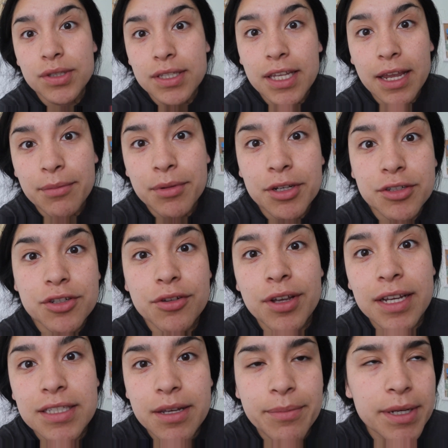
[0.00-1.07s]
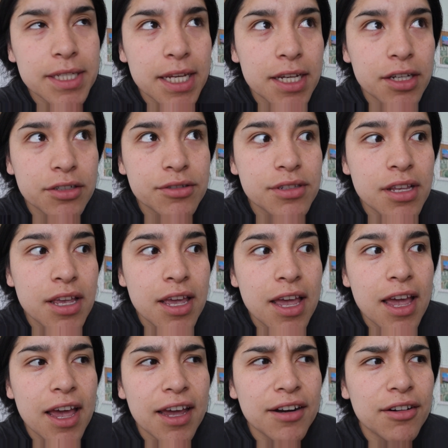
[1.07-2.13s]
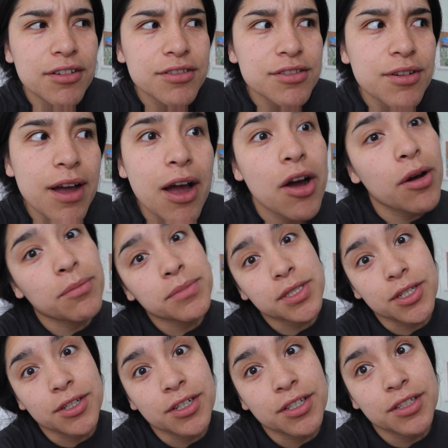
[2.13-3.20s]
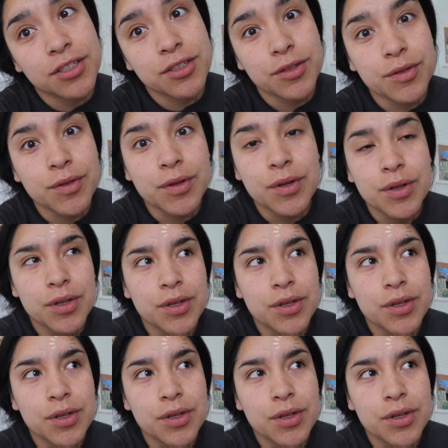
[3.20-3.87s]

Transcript: today i'm going to show you guys how my day goes and also how i'm starting to do